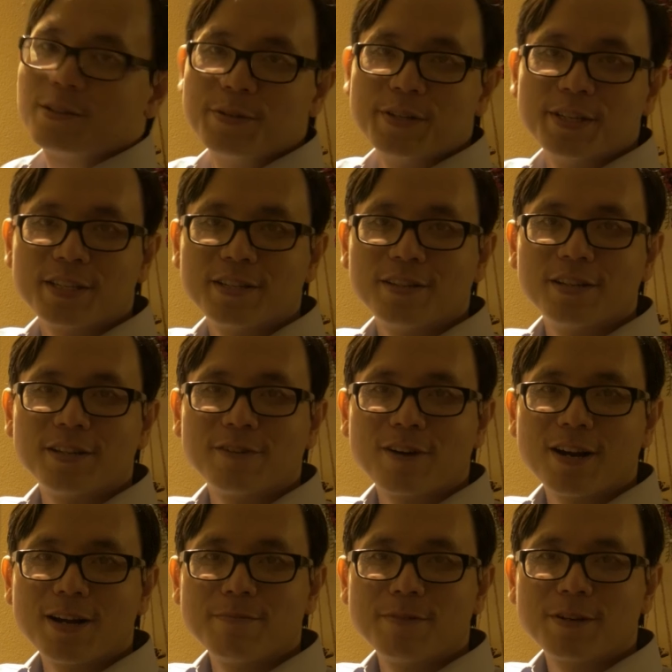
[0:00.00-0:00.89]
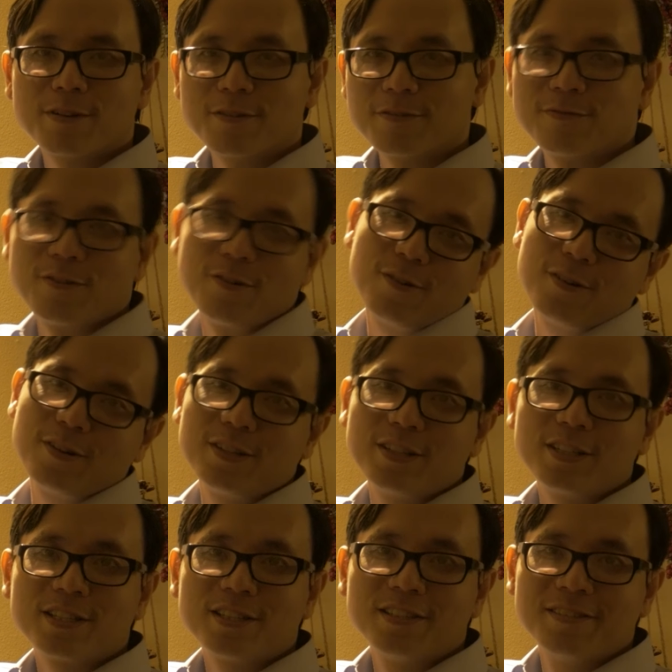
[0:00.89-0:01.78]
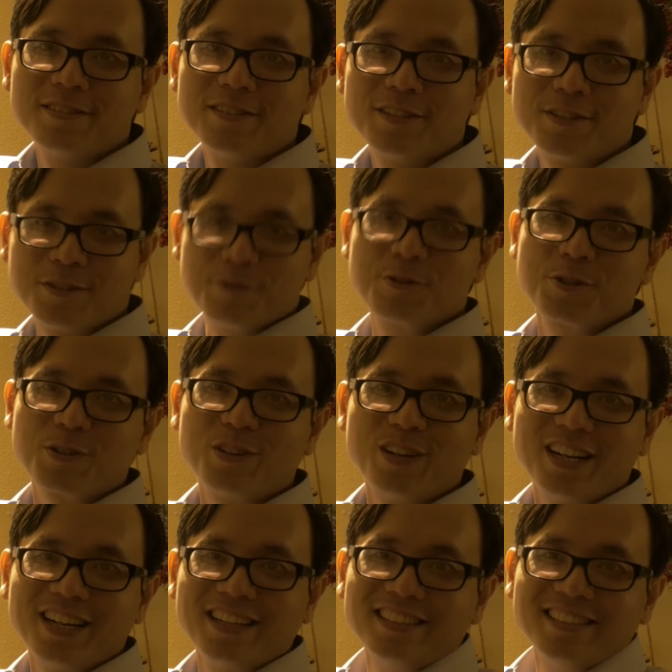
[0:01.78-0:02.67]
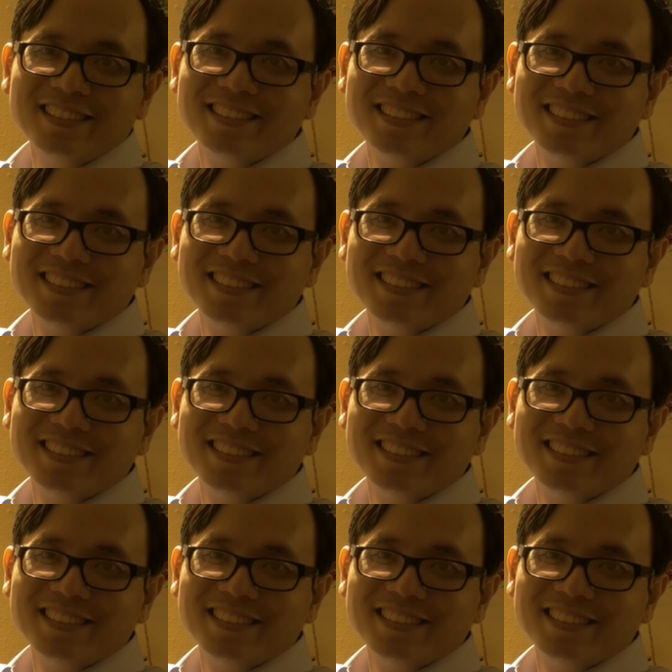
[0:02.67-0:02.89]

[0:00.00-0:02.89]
2 easily, right? Because 4 is 2 squared.